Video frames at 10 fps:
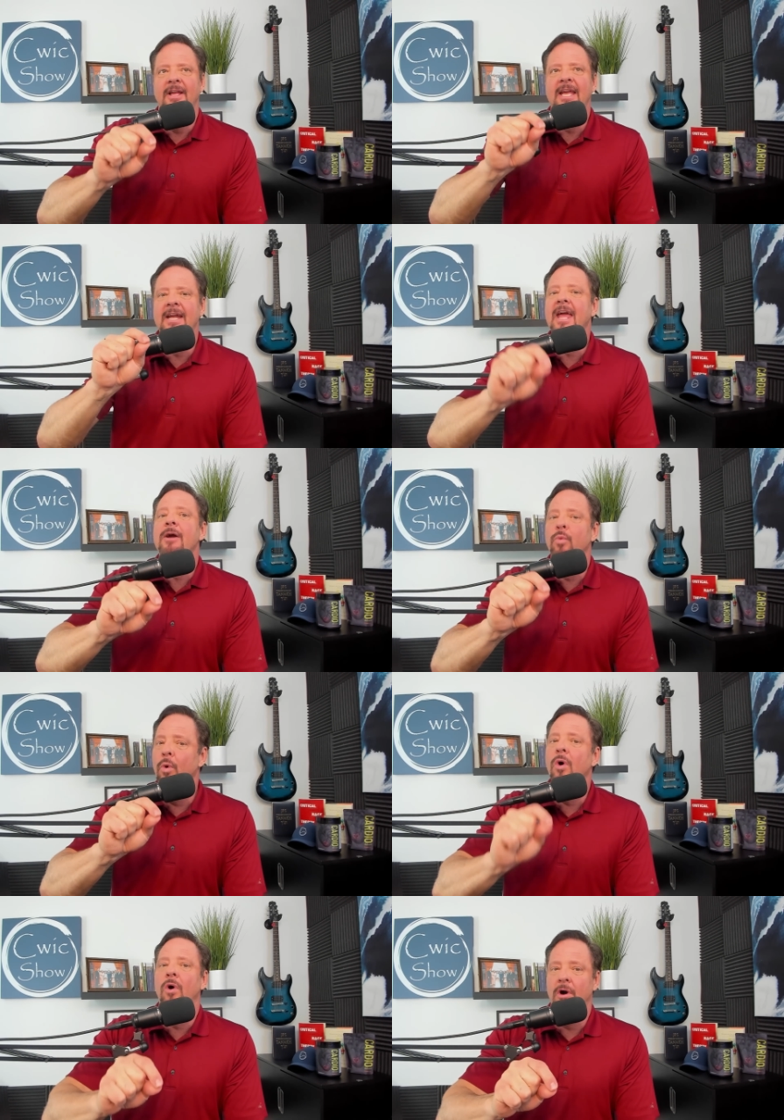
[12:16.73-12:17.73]
in a
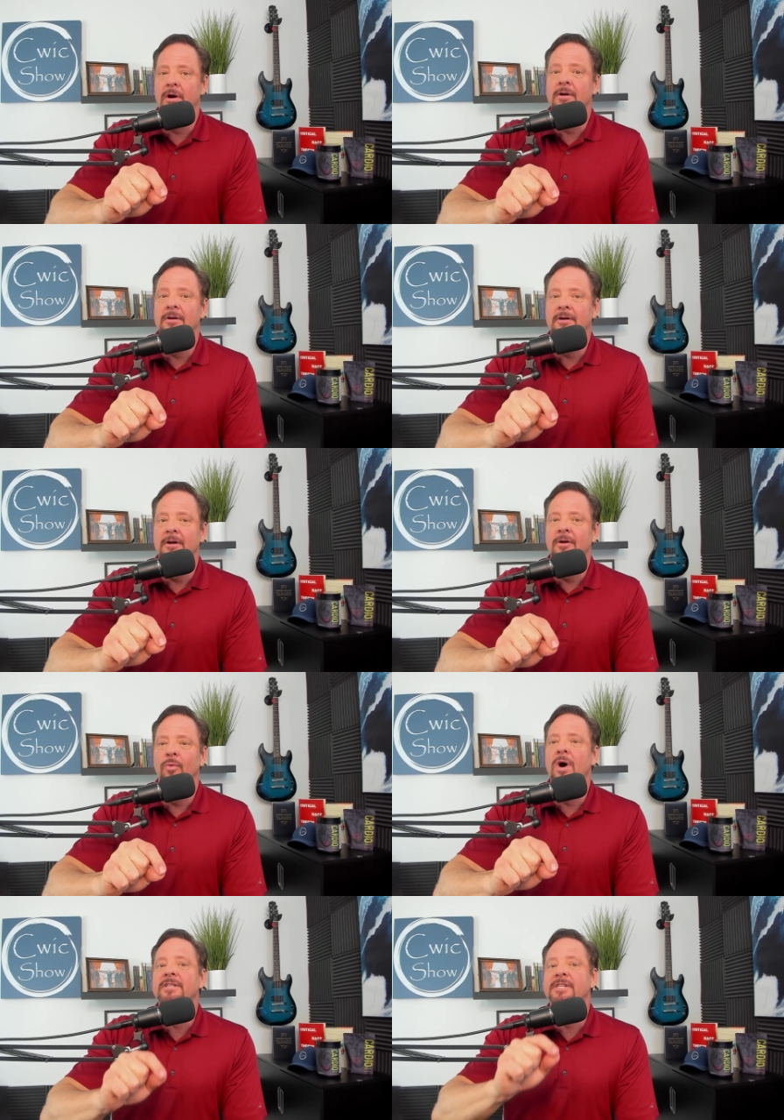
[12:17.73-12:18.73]
war
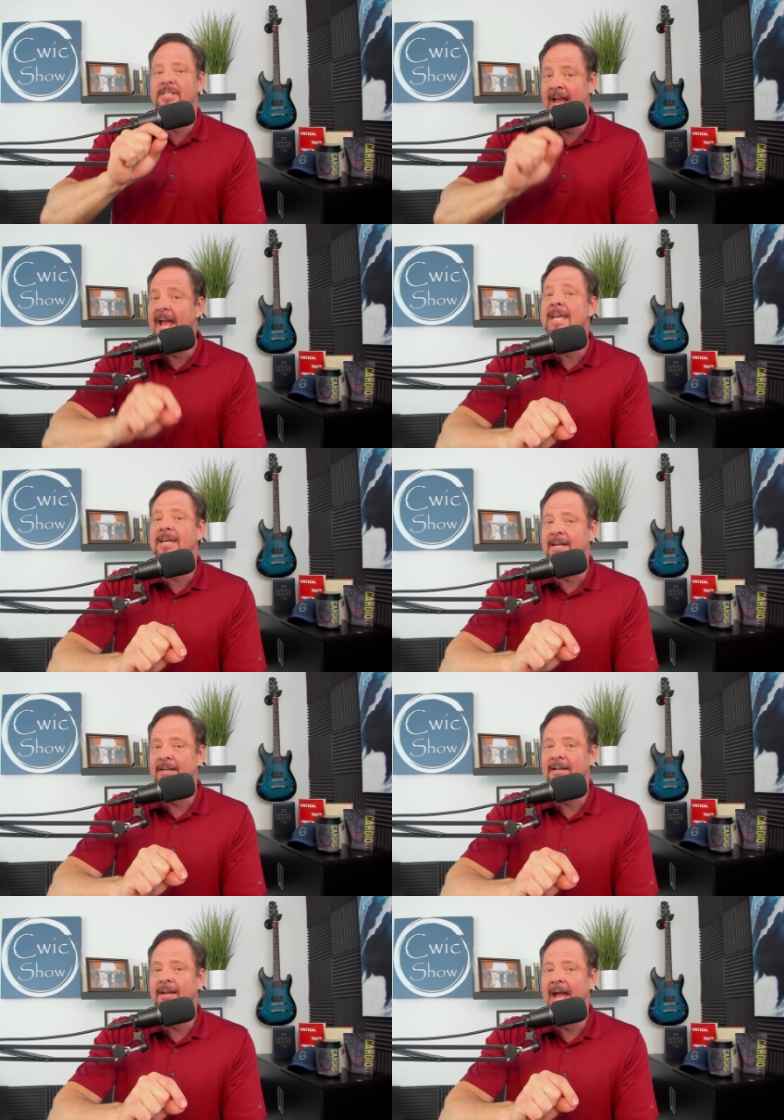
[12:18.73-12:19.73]
was
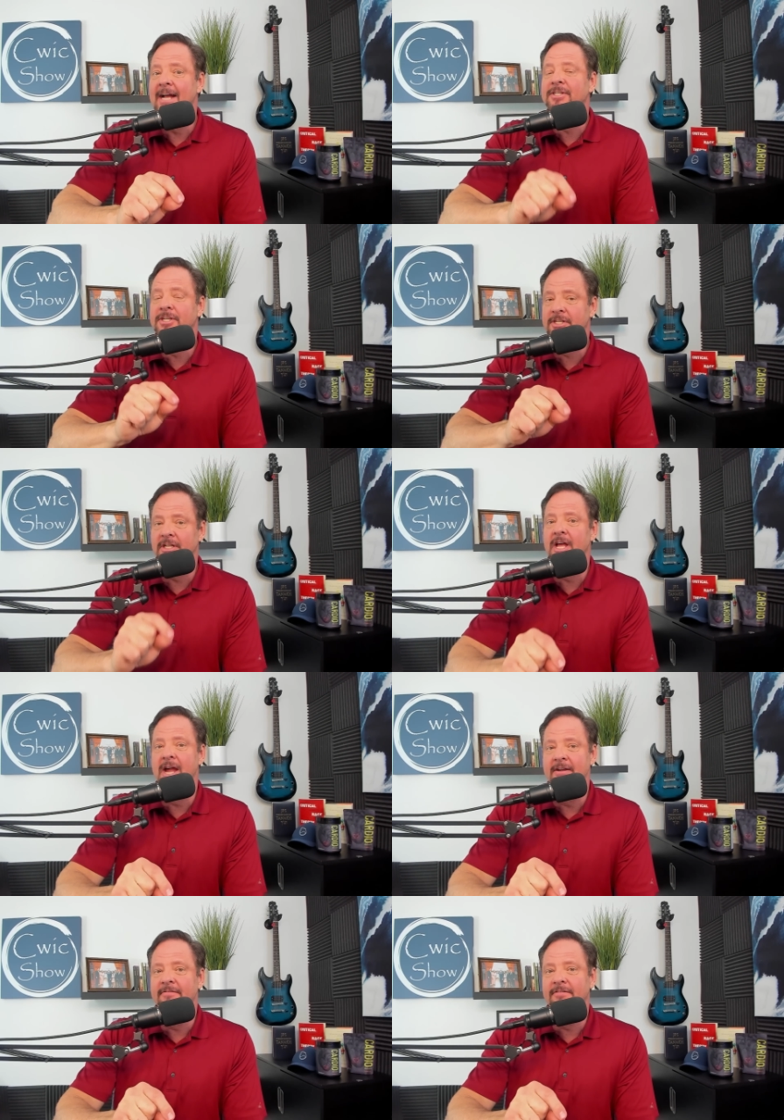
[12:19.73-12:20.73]
taken as a
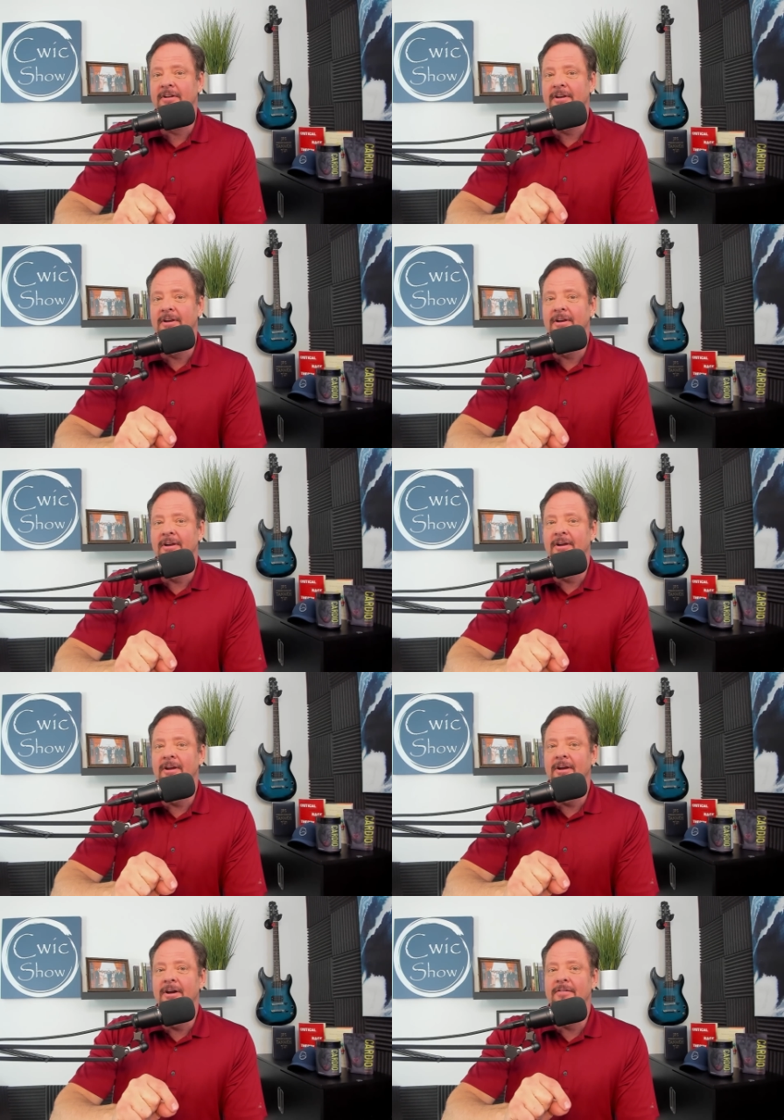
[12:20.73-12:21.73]
slave
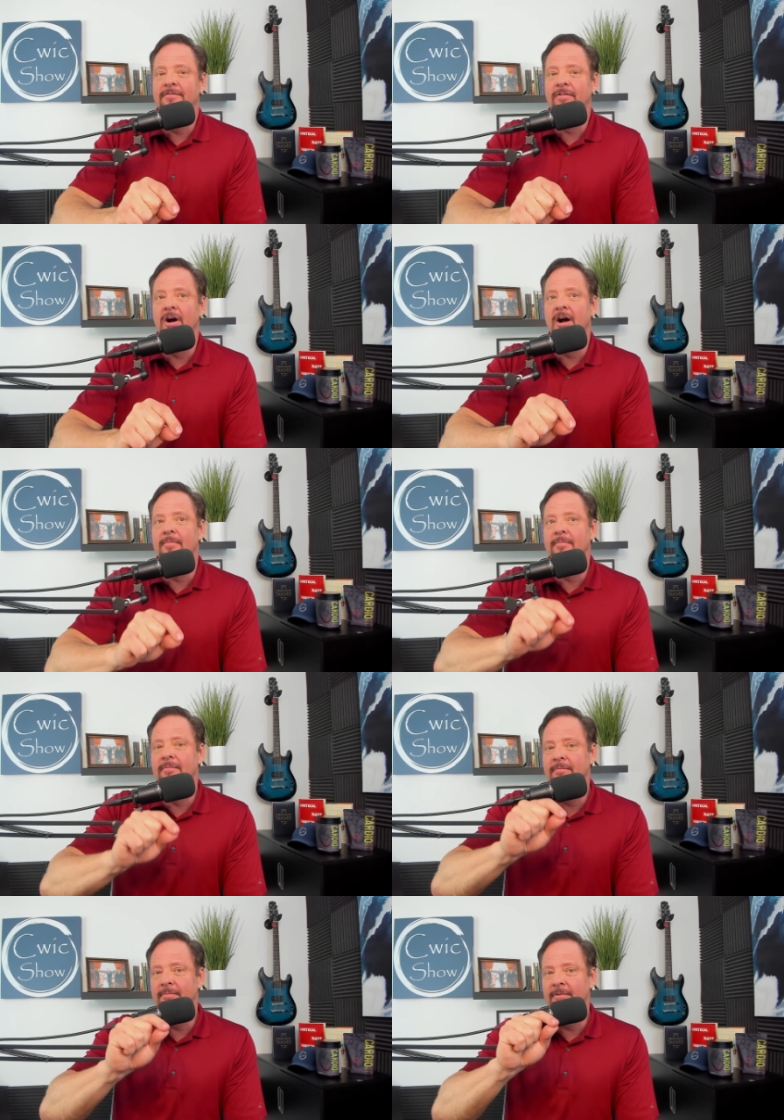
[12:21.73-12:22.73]
from
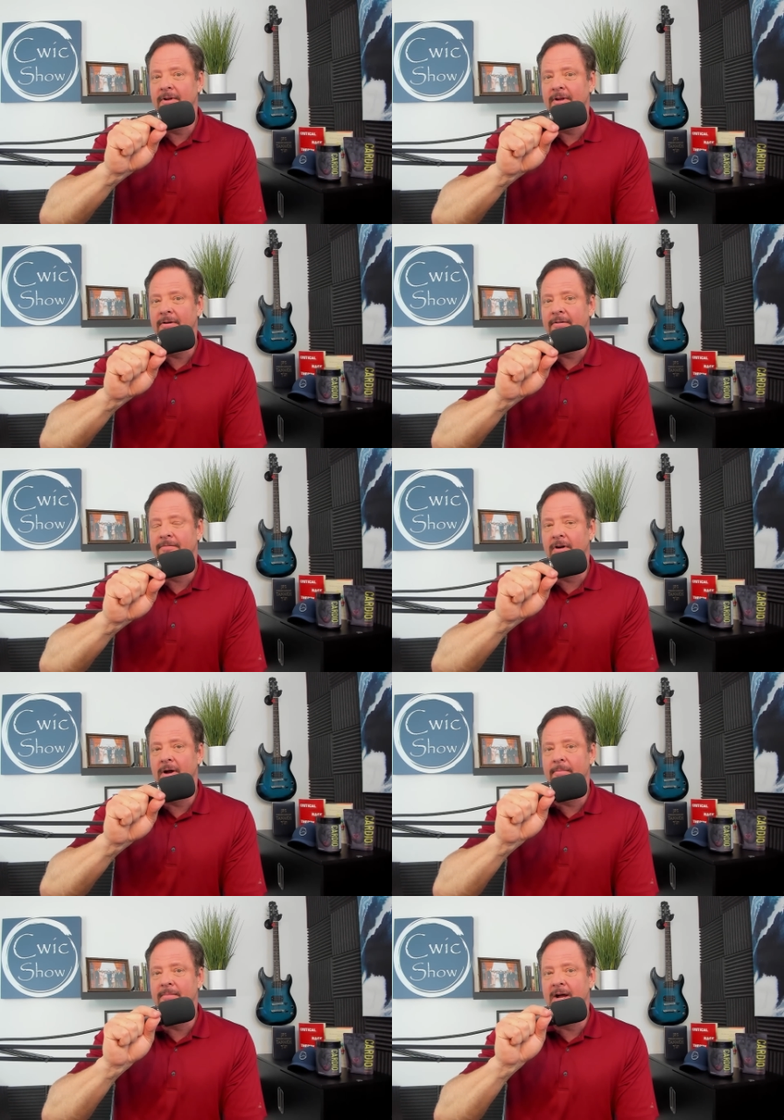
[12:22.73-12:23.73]

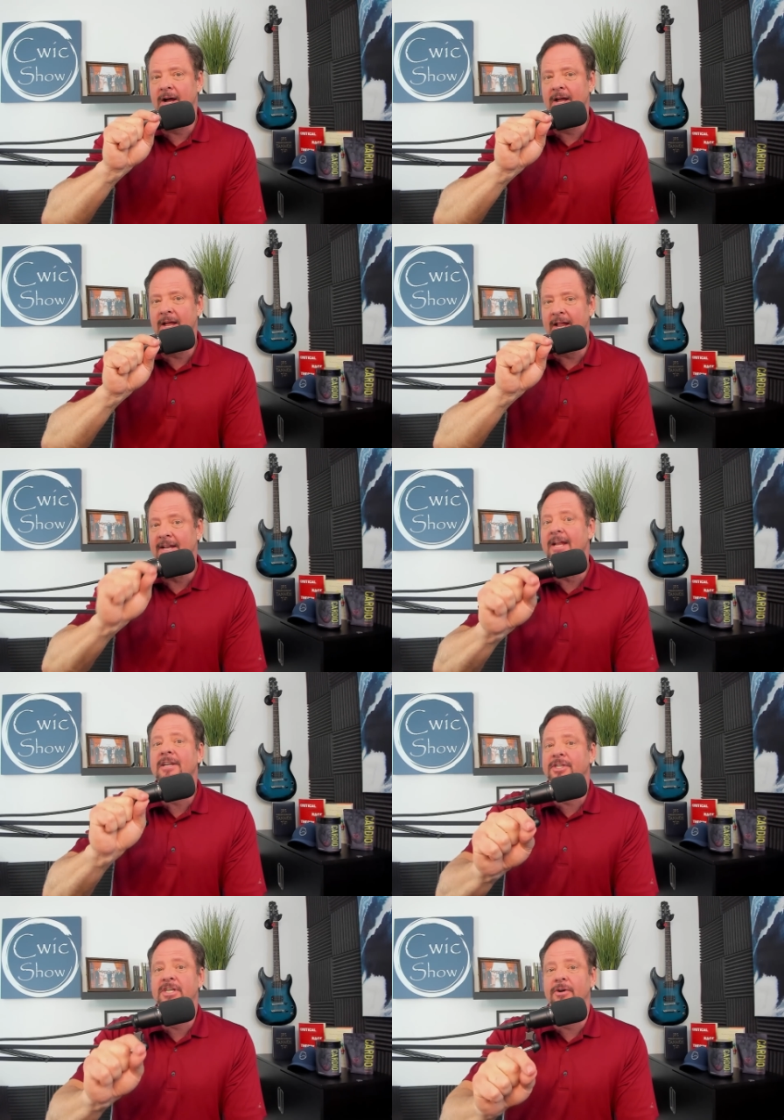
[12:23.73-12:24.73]

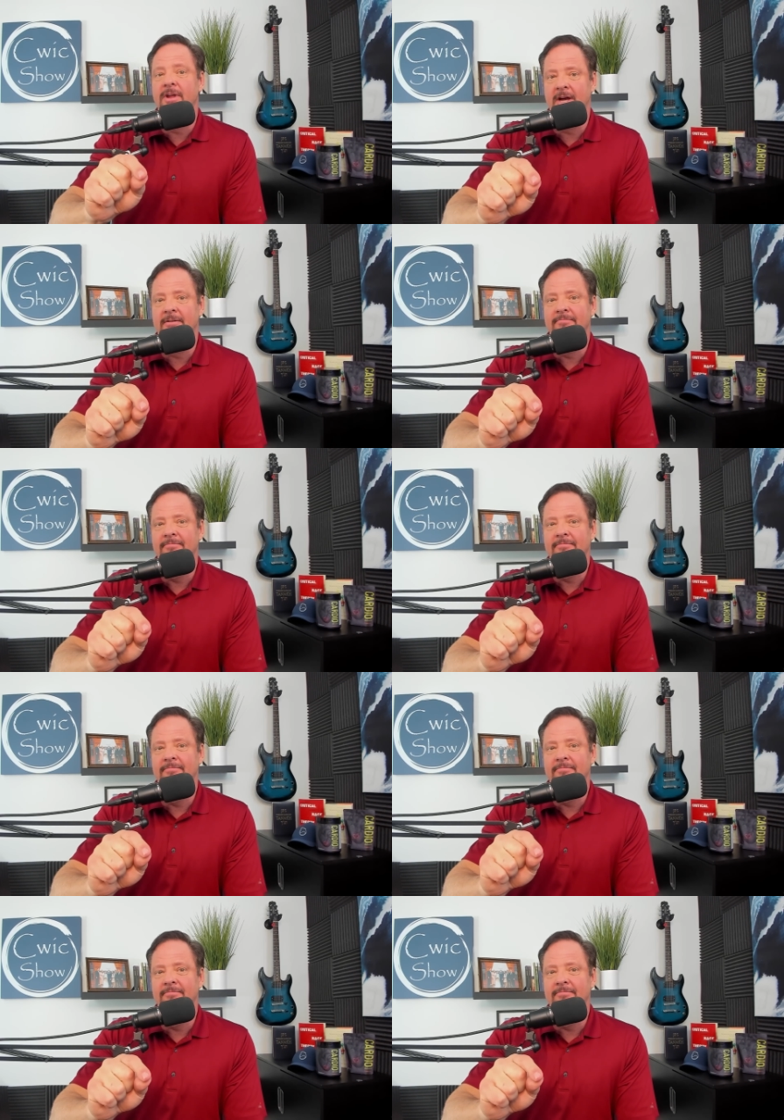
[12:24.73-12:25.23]
into Syria.